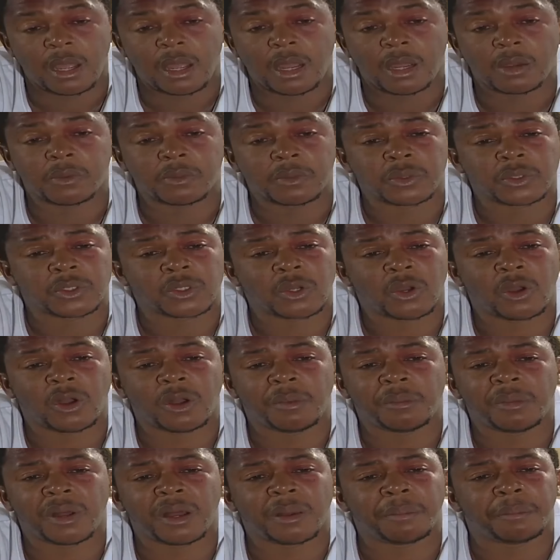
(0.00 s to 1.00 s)
I wish all
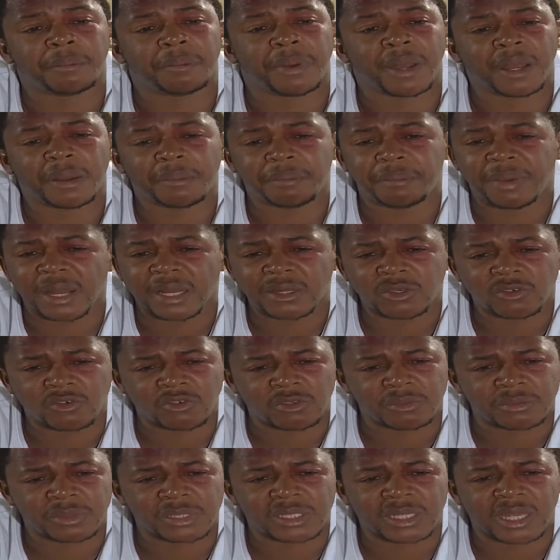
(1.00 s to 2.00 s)
my bad
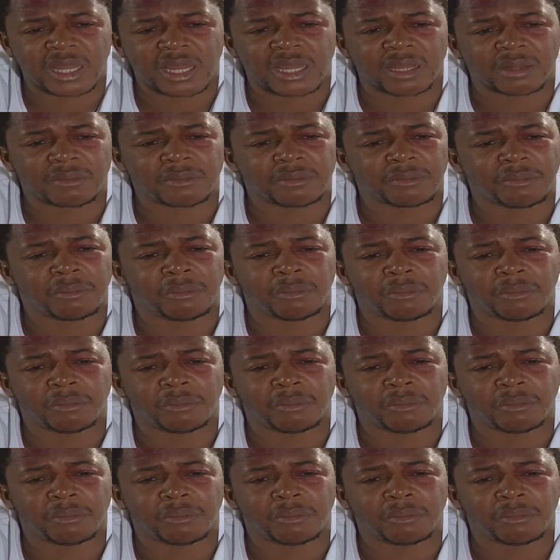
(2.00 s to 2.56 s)
dreams can